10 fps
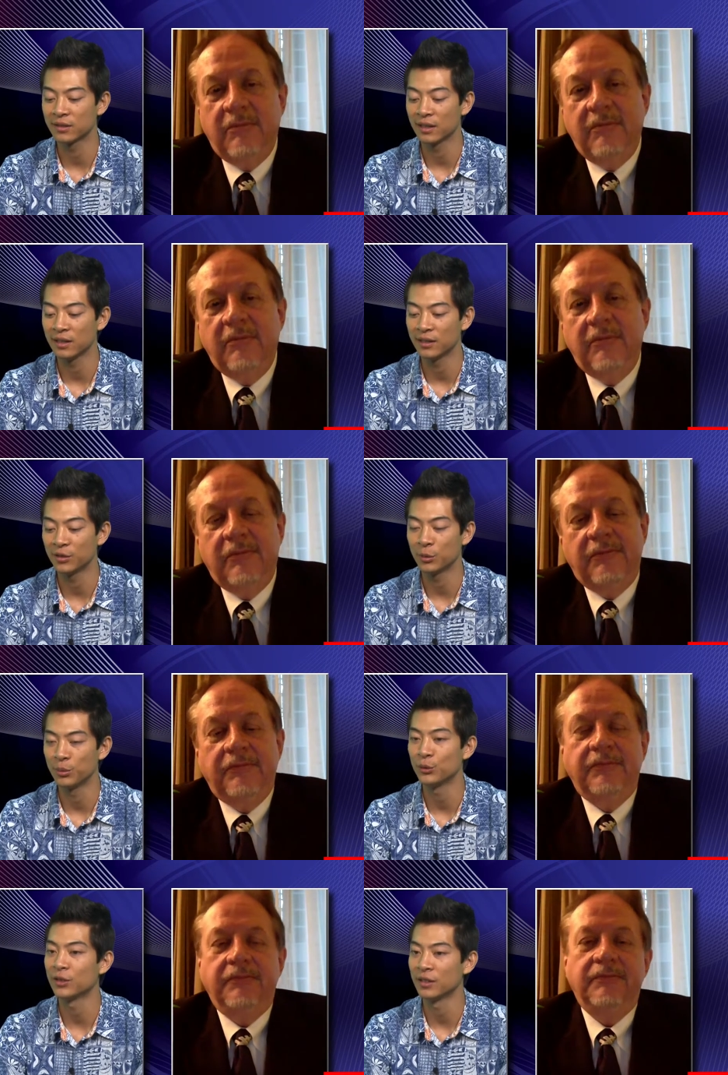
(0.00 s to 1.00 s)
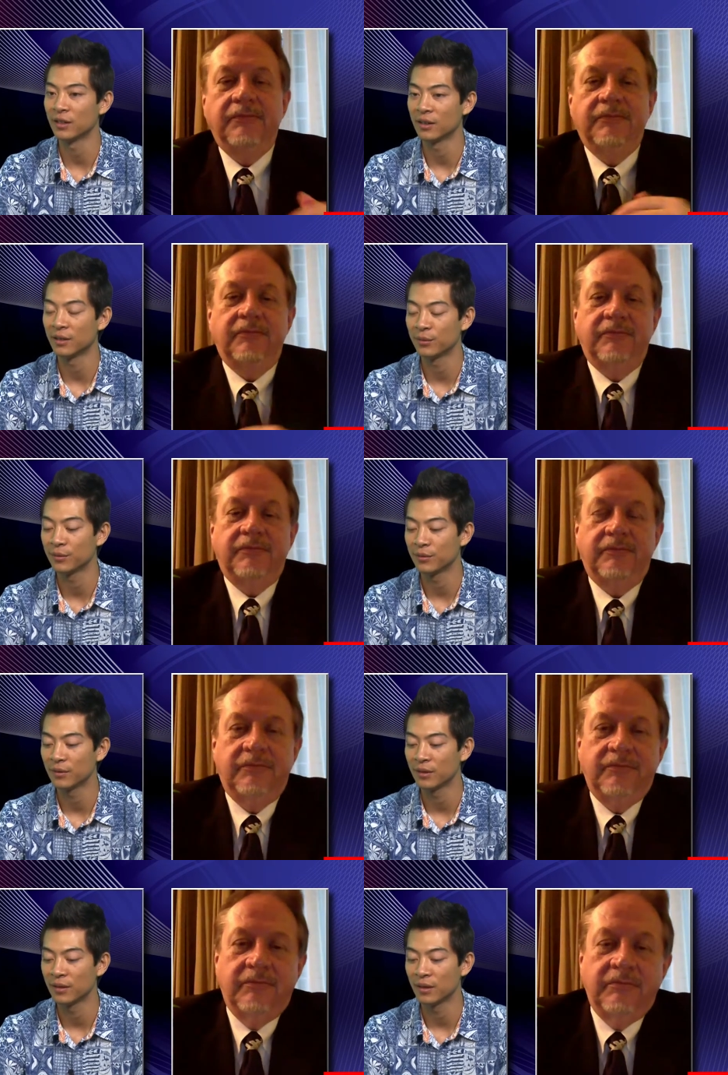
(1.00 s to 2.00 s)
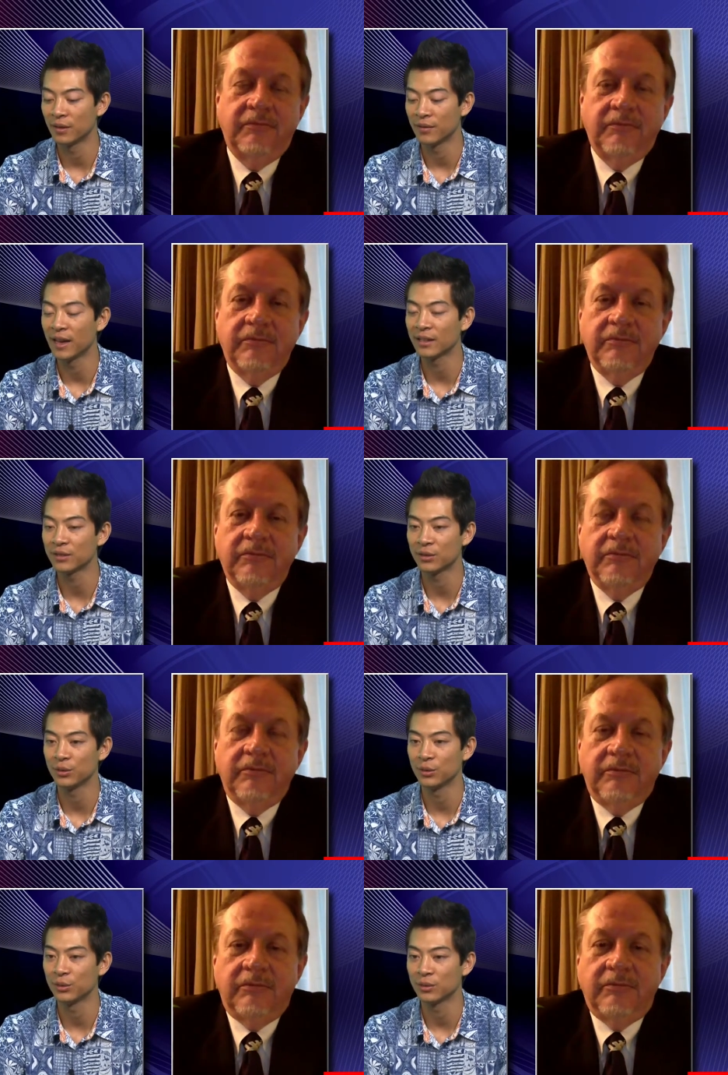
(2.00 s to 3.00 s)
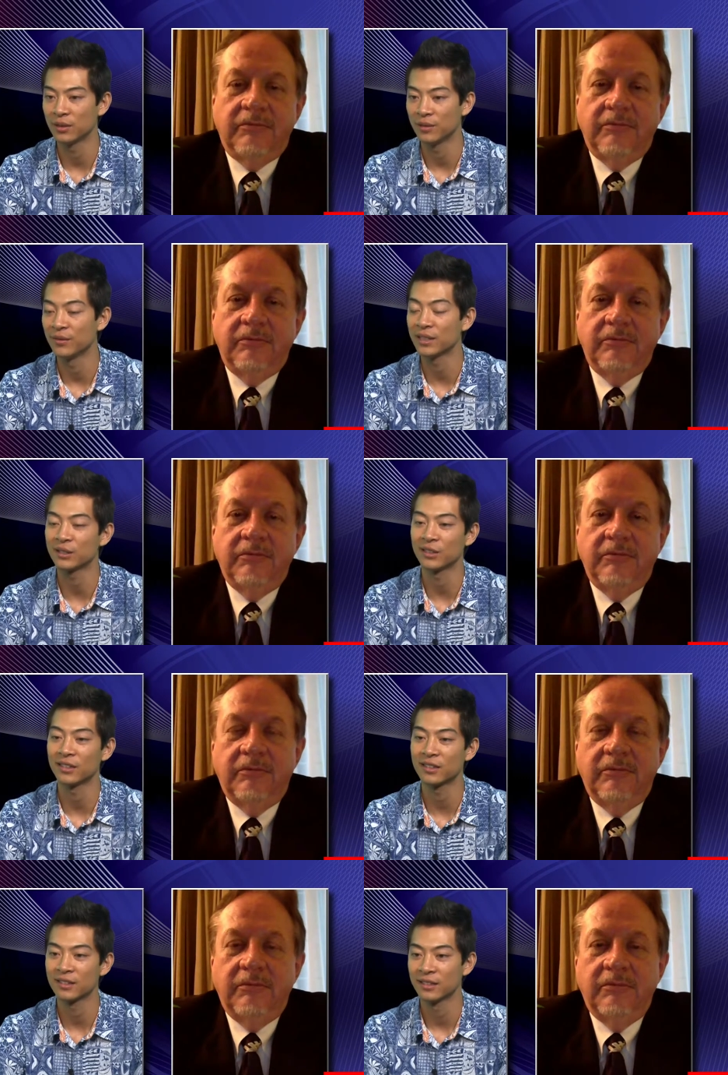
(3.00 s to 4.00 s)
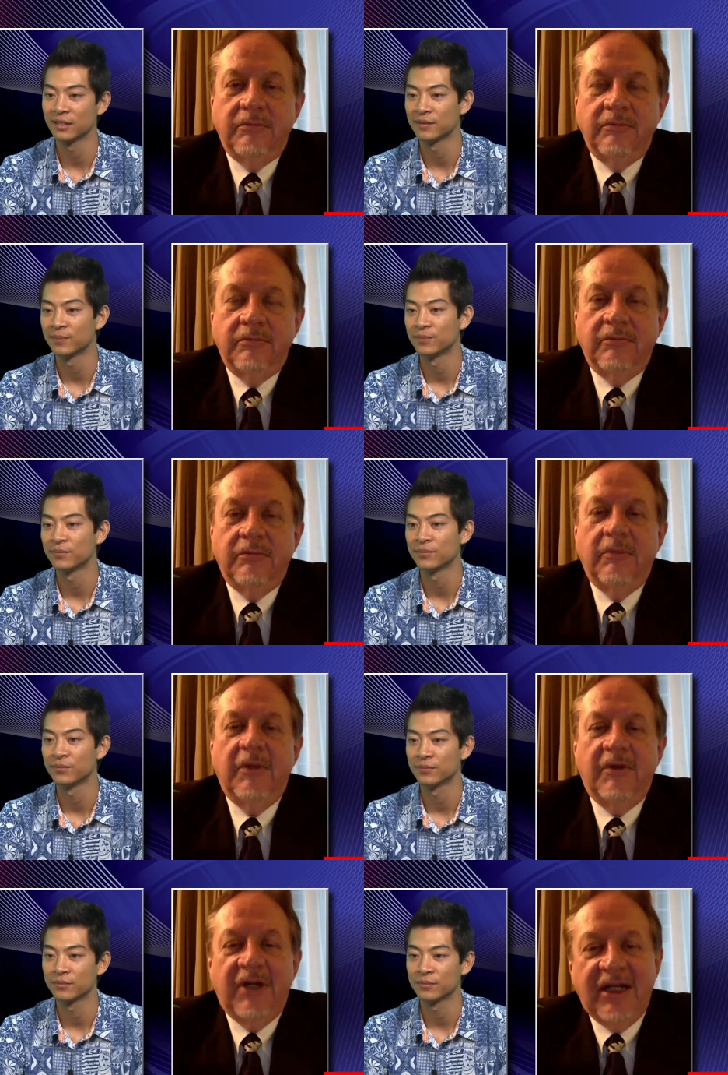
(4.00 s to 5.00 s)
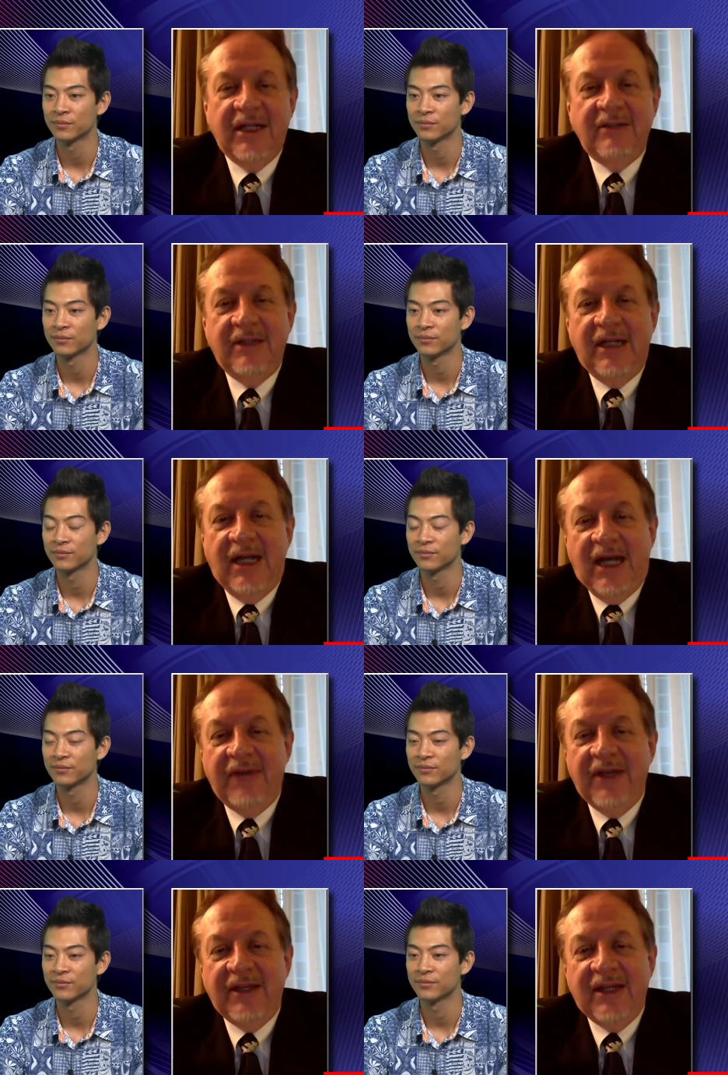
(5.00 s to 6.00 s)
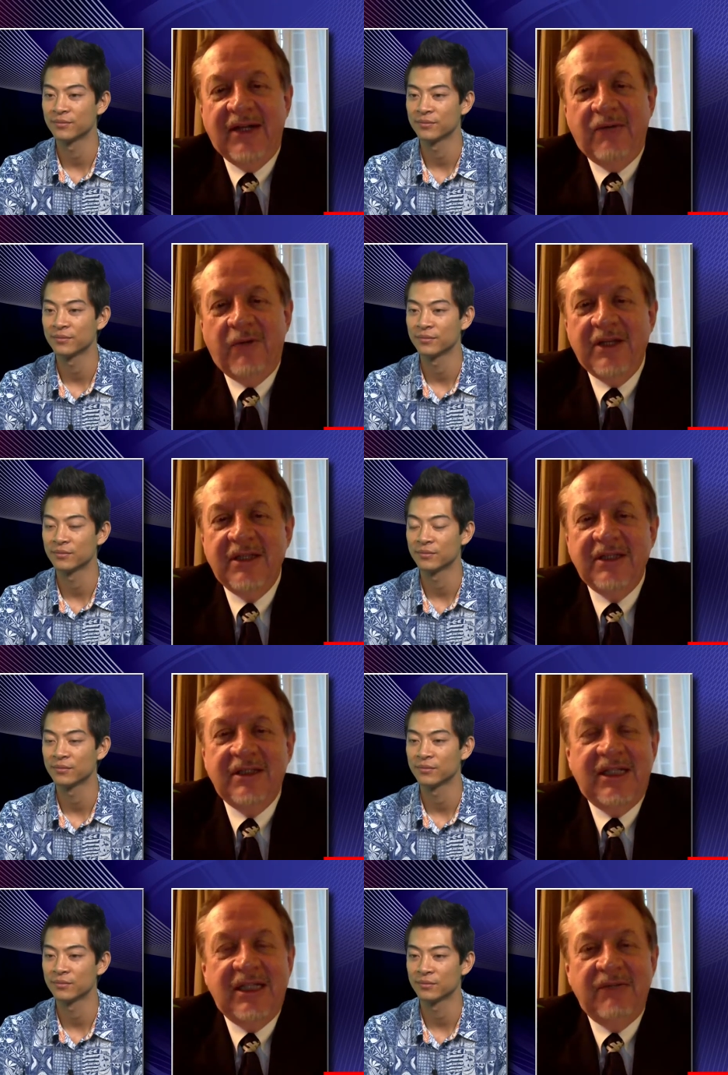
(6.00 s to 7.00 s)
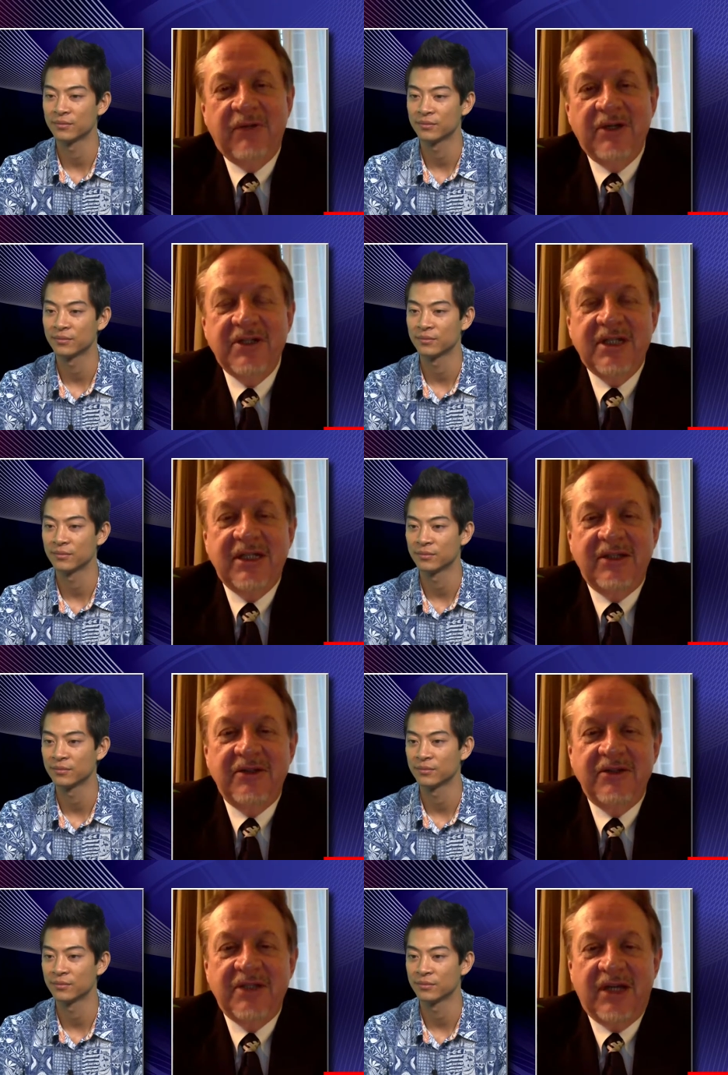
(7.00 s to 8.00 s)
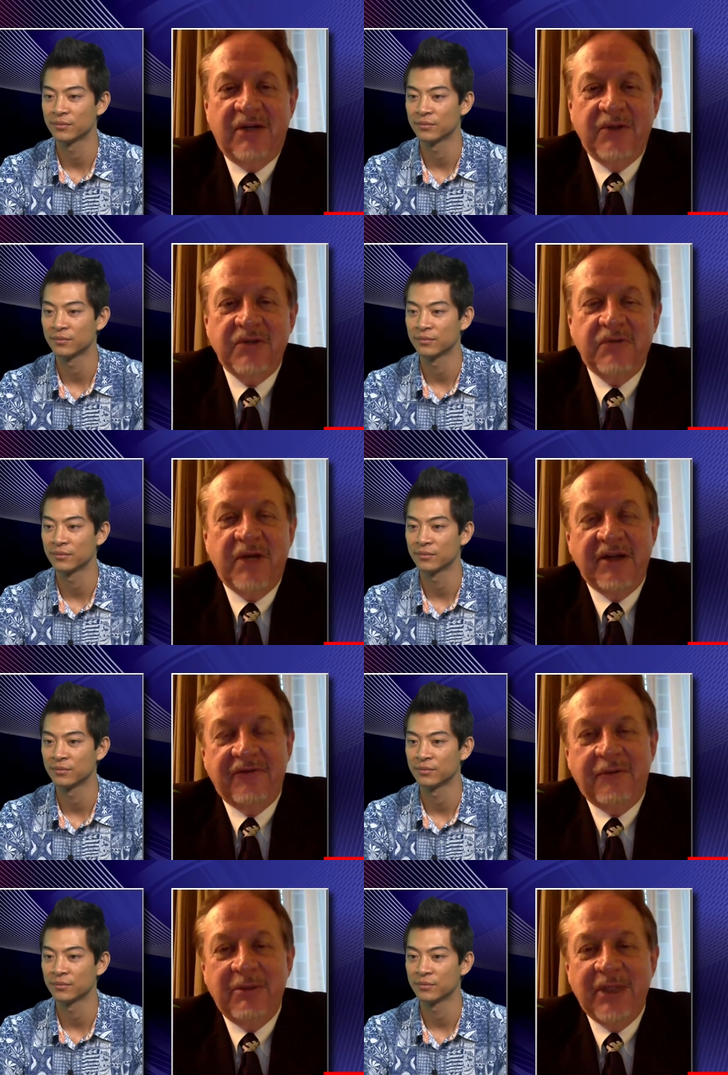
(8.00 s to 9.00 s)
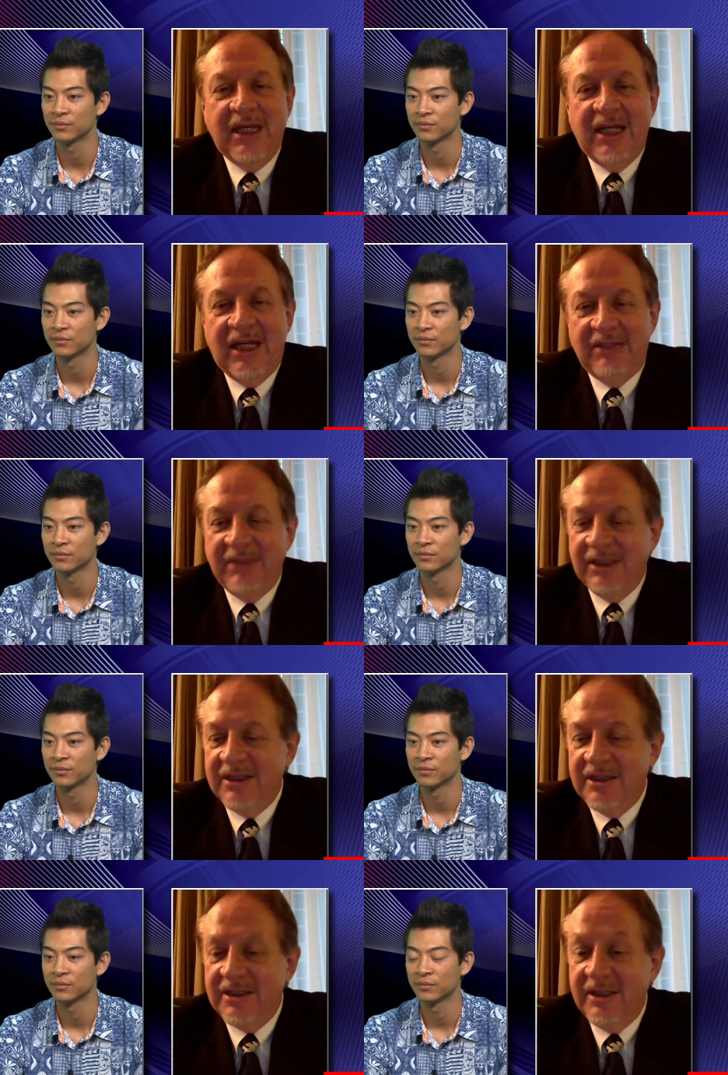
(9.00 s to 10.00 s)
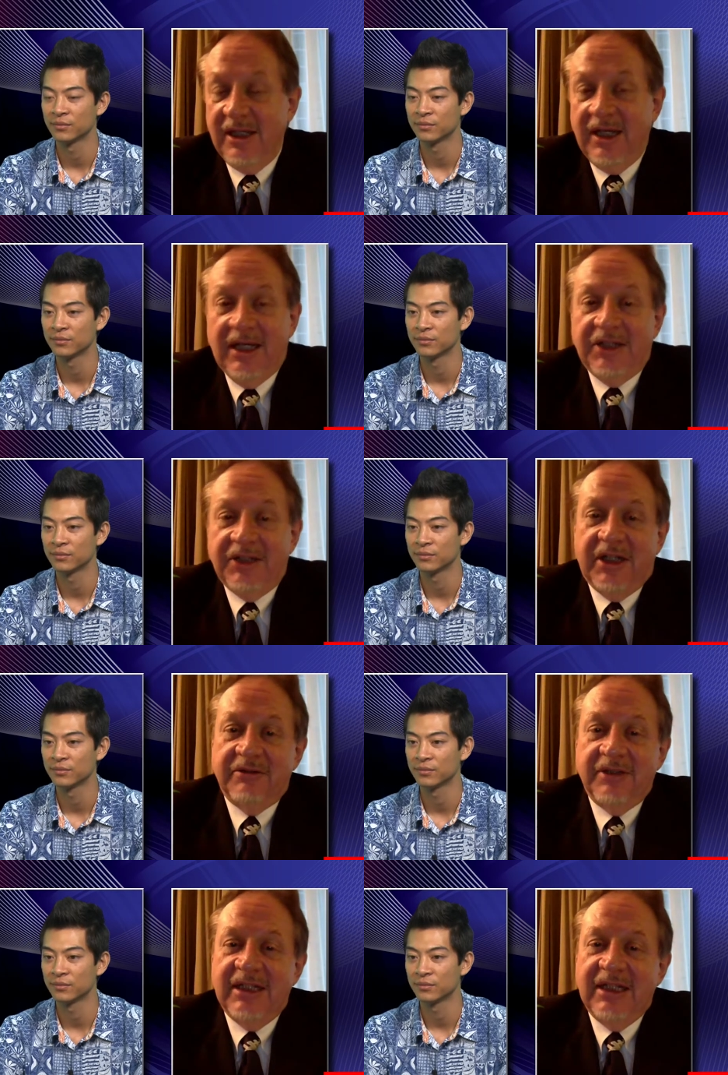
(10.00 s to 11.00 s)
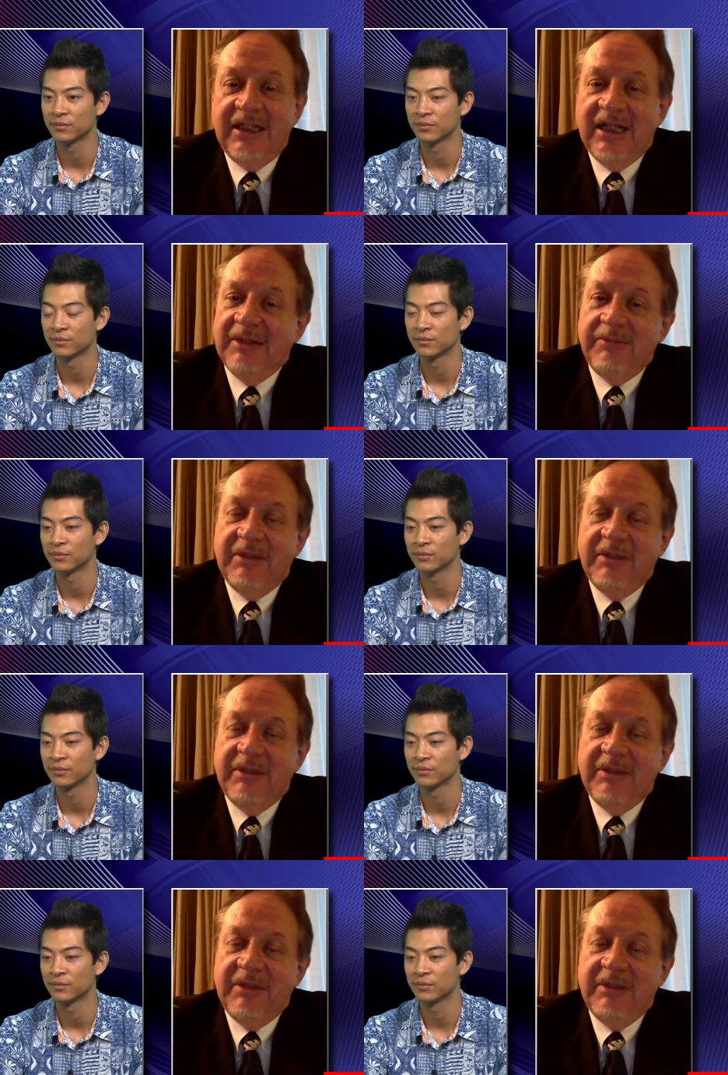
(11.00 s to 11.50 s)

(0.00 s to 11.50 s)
Speaker 1: a distribution of of that to the investor. Right.
Speaker 2: I think that one of the key words that you used there was right from the beginning, because generally uh,